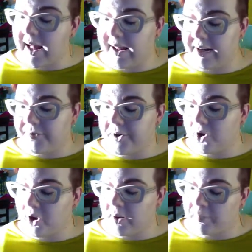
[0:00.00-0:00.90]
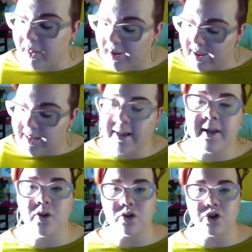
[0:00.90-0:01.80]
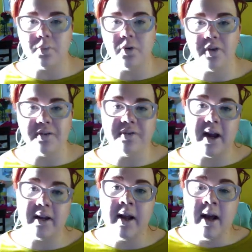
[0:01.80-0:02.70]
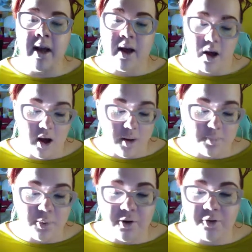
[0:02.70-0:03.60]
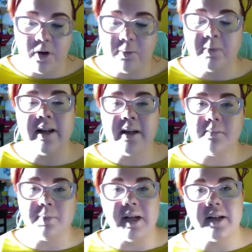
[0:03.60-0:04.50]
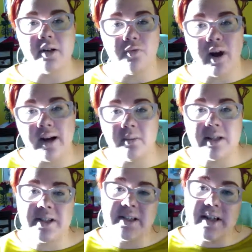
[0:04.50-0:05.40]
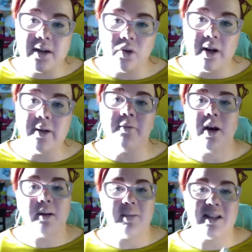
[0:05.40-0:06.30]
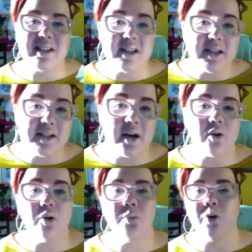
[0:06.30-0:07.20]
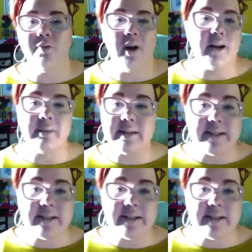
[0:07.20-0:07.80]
And if you're going to apply anything on top of it, then preferably be it a vitamin C cream, vitamin C serum, or vitamin